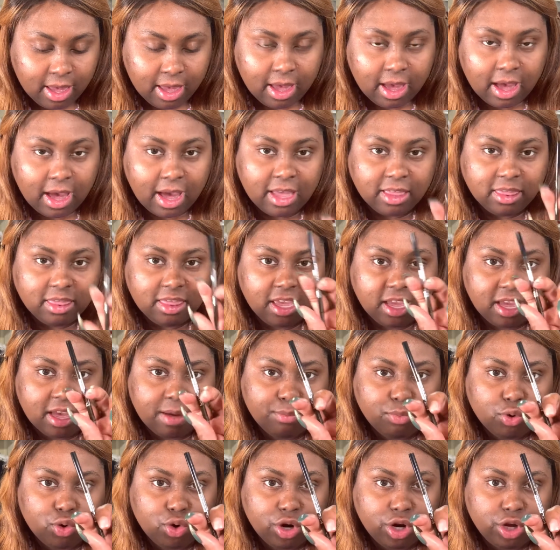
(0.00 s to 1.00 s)
I think
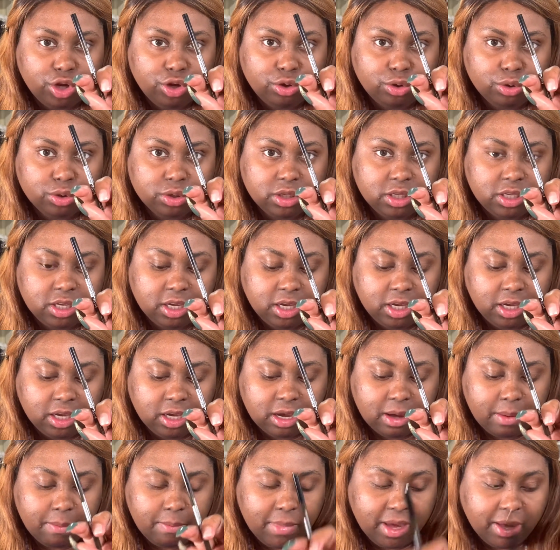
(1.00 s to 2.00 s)
I'm going to use
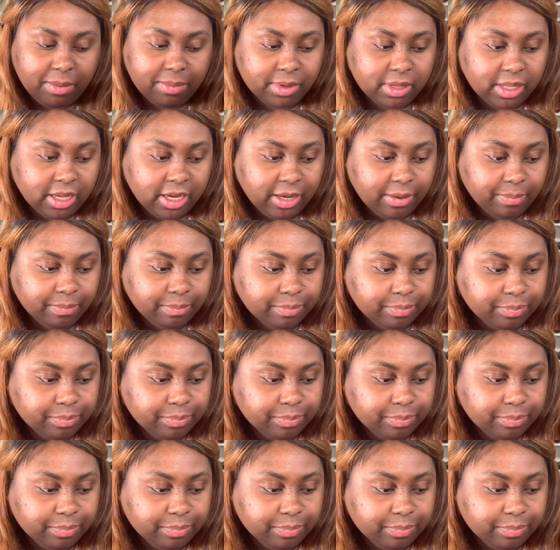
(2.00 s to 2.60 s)
the Maybelline